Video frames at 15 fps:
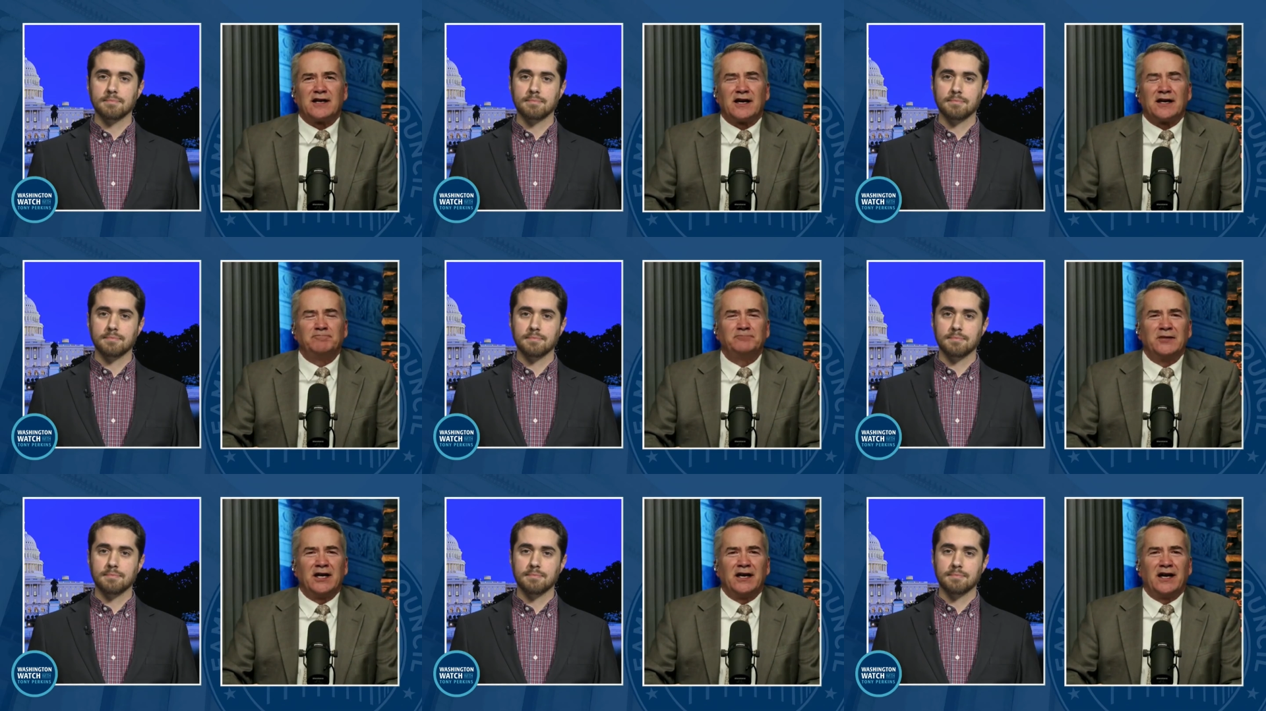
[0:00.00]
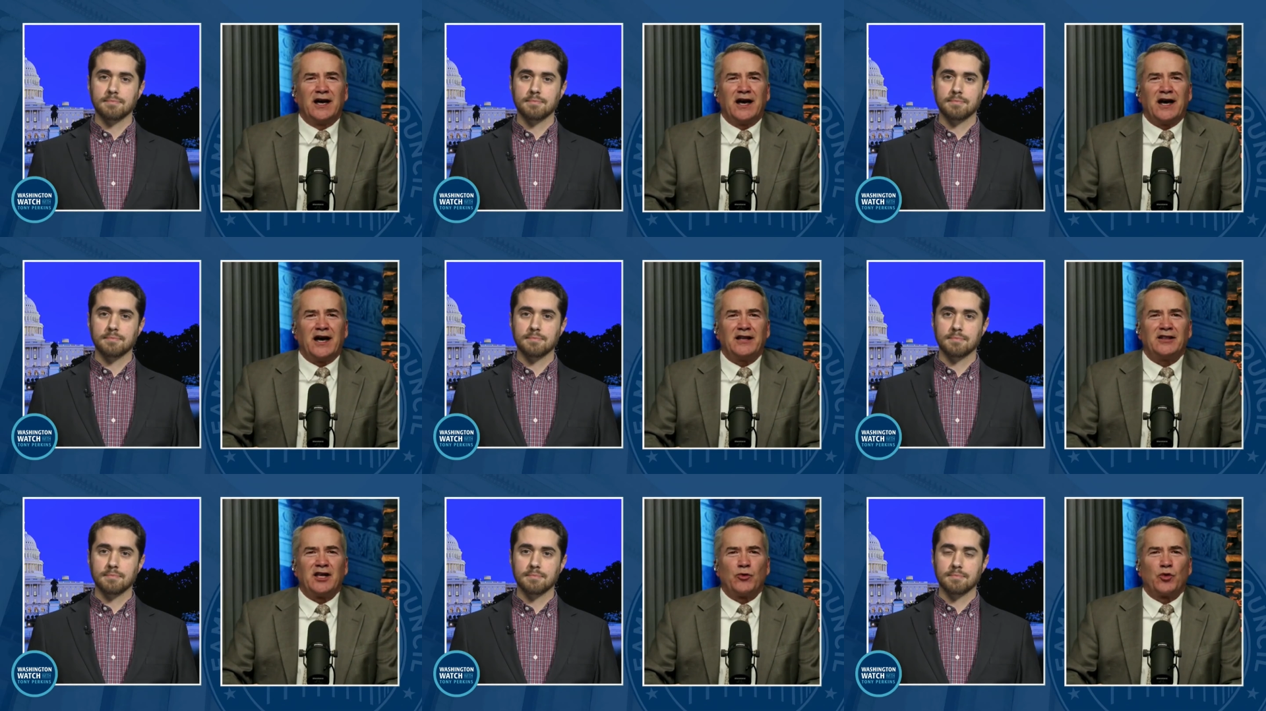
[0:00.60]
Speaker 1: uh, uh
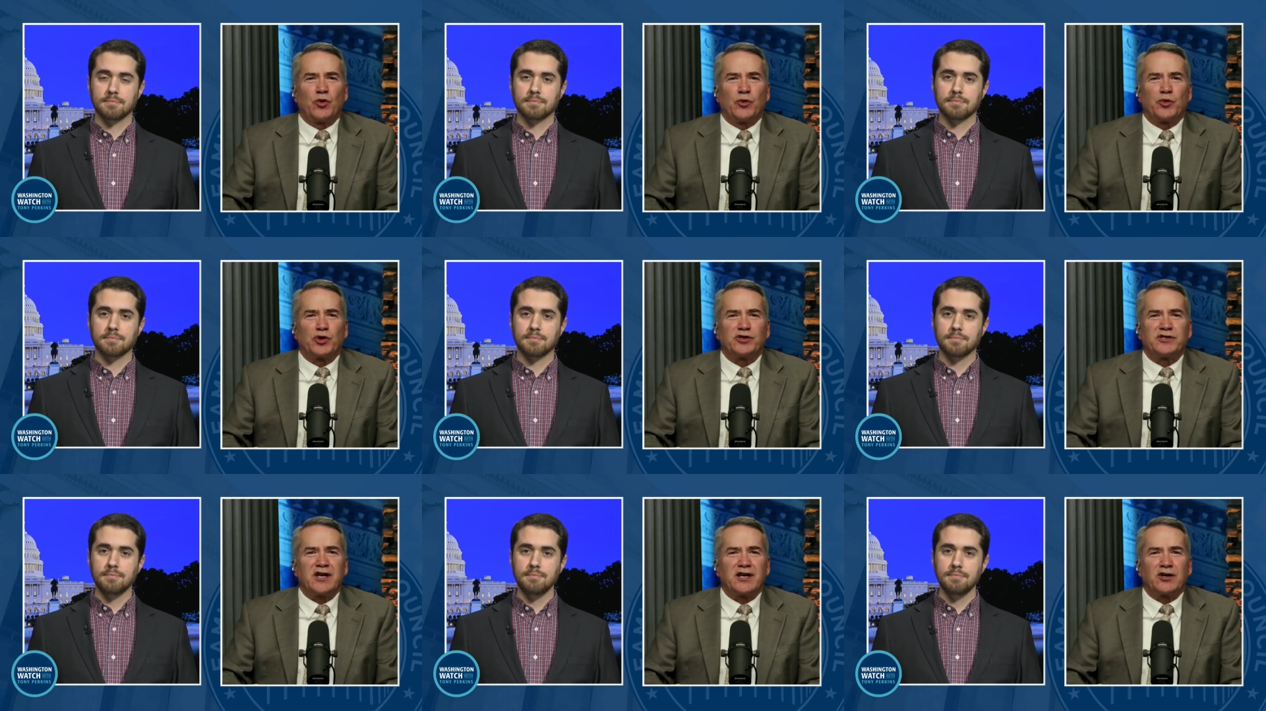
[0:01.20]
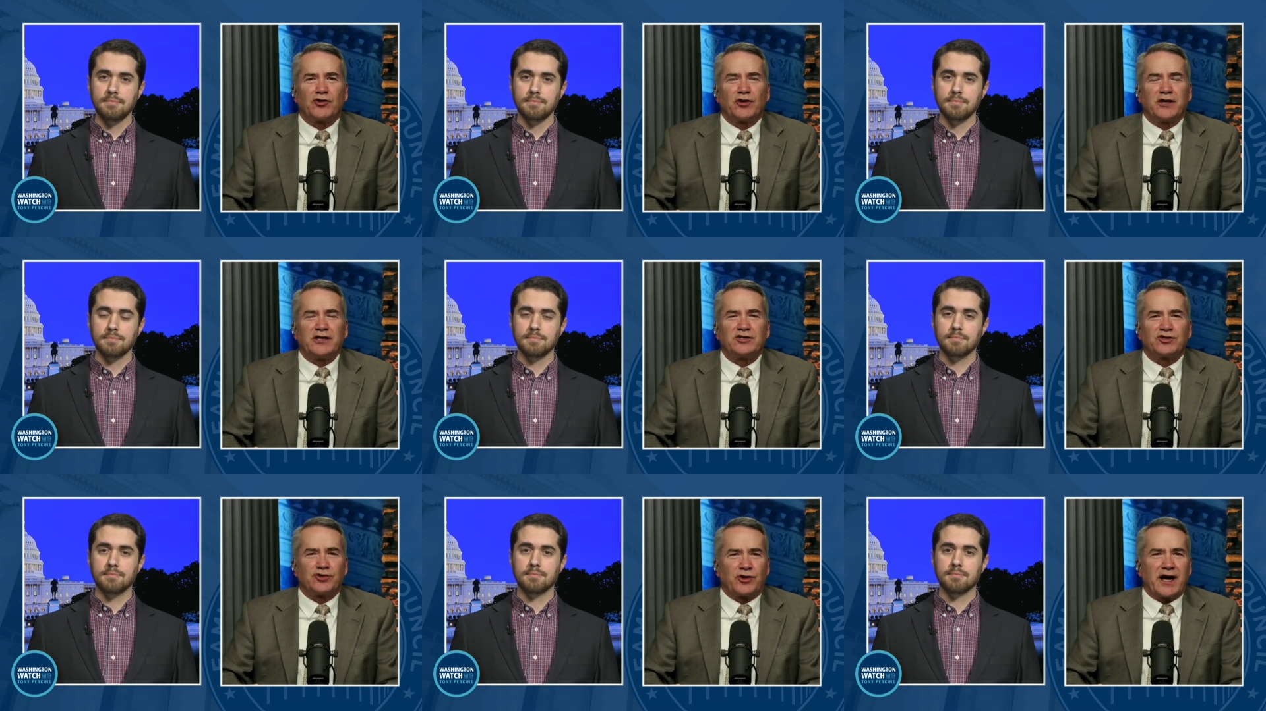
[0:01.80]
that were particularly
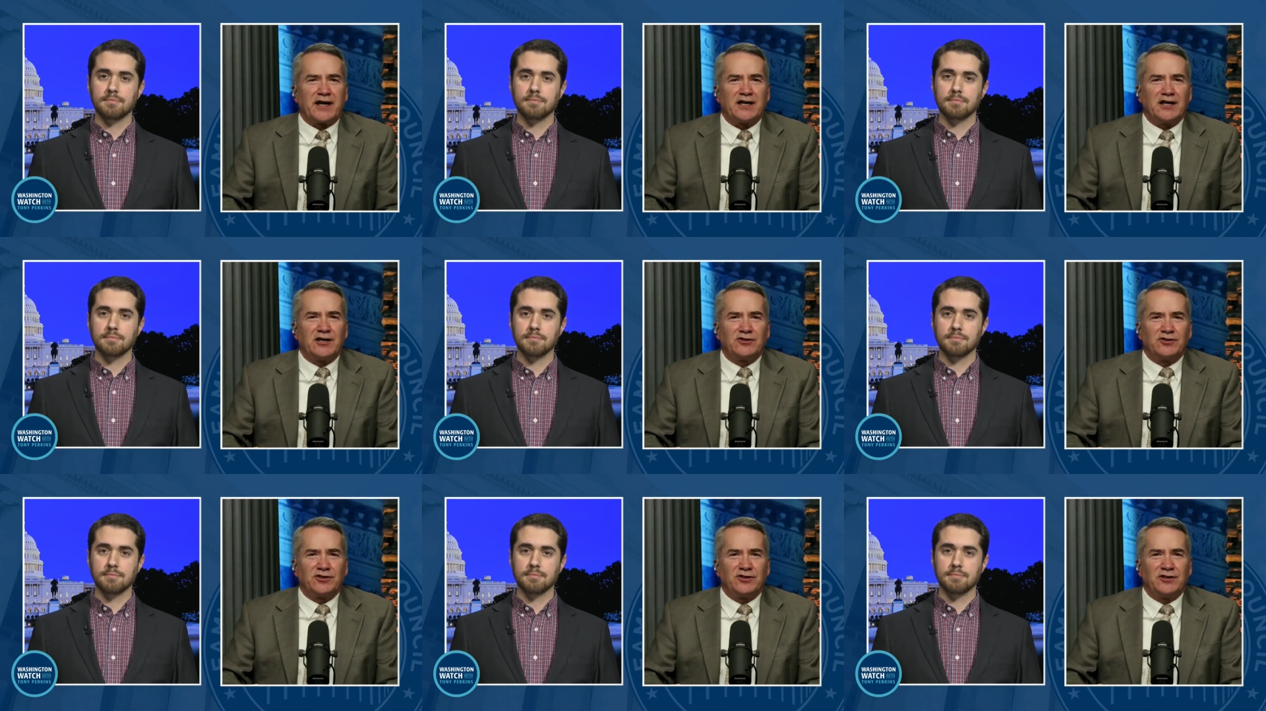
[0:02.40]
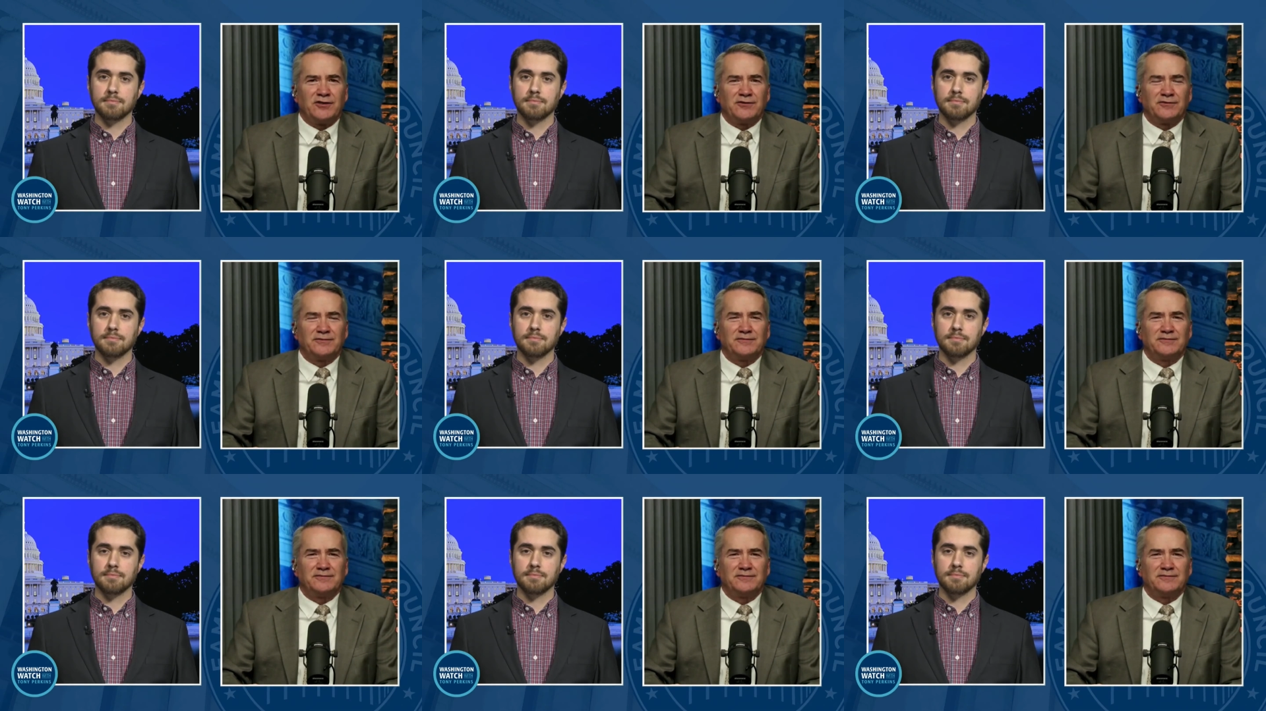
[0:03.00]
striking to you?